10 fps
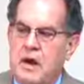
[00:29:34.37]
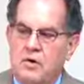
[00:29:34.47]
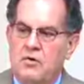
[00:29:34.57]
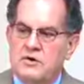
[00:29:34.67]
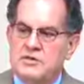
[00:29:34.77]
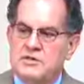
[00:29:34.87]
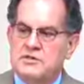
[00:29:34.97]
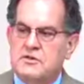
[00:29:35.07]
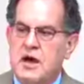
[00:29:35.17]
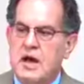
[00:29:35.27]
Our Lord
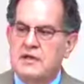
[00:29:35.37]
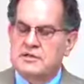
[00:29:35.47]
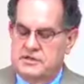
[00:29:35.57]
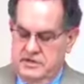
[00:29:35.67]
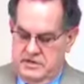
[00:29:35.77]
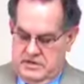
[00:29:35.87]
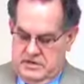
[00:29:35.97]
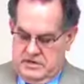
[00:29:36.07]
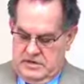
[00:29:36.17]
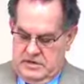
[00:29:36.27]
Jesus Christ
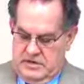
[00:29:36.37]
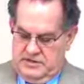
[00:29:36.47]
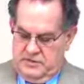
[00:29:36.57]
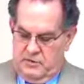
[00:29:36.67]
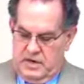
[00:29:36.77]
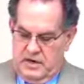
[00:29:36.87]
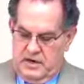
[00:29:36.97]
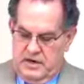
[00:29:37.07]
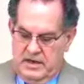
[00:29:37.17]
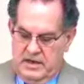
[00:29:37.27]
is the
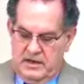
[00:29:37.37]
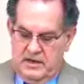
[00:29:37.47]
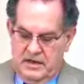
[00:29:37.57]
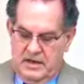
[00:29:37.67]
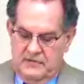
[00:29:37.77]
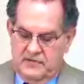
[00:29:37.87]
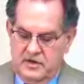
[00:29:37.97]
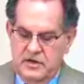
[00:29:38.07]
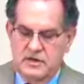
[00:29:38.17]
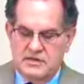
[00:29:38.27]
one that
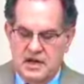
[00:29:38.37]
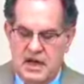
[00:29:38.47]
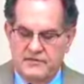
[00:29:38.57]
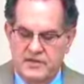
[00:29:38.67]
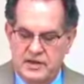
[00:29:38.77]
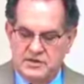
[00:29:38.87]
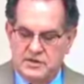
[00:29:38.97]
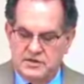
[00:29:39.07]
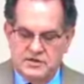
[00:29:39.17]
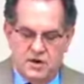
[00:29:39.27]
lived his life in
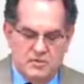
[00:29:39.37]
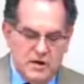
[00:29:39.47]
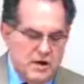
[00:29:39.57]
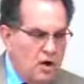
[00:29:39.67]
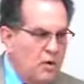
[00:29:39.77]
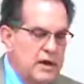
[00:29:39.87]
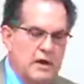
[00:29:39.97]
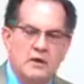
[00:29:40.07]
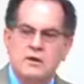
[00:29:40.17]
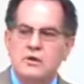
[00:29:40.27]
this discernment,
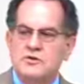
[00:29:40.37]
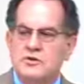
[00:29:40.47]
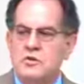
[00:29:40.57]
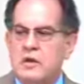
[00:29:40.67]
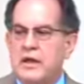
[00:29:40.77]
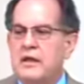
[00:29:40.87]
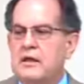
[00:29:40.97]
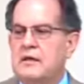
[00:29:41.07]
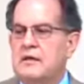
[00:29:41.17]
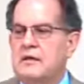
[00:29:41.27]
knowing truly
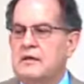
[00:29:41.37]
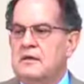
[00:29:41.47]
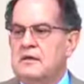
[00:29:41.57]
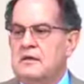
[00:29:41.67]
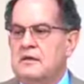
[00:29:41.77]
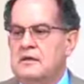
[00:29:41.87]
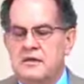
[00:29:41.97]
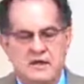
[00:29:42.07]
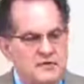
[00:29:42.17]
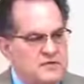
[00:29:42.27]

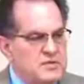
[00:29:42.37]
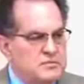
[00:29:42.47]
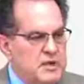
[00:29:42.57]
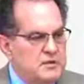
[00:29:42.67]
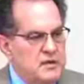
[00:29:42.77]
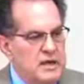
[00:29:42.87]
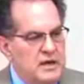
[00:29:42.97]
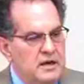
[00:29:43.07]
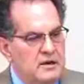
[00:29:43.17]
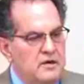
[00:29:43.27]
the difference
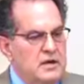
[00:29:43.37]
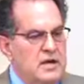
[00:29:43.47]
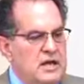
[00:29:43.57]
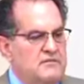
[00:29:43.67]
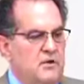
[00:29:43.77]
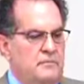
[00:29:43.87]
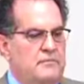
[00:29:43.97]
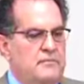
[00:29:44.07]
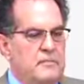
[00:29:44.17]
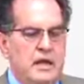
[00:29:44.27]
between good and evil.
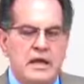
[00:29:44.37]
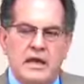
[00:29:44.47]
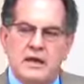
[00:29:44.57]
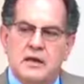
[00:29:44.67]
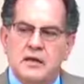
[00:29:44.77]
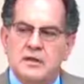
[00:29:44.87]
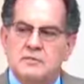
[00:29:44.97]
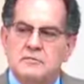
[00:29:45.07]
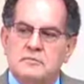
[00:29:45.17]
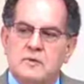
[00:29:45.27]
And
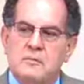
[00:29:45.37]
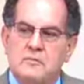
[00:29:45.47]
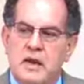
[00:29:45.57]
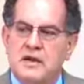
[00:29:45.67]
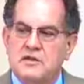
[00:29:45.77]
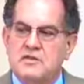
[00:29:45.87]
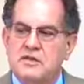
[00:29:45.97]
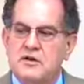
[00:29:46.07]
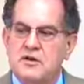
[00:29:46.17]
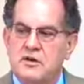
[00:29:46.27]
what men
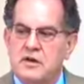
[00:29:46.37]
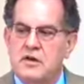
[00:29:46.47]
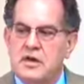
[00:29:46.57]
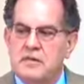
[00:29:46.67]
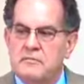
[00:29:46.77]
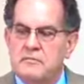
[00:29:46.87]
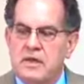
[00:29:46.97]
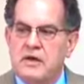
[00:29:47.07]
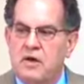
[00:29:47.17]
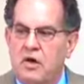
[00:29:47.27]
considered good,
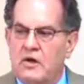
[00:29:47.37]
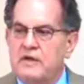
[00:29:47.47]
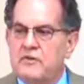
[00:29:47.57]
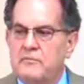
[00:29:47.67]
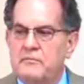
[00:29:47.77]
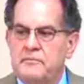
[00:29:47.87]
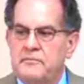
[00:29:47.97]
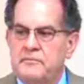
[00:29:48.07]
he called evil.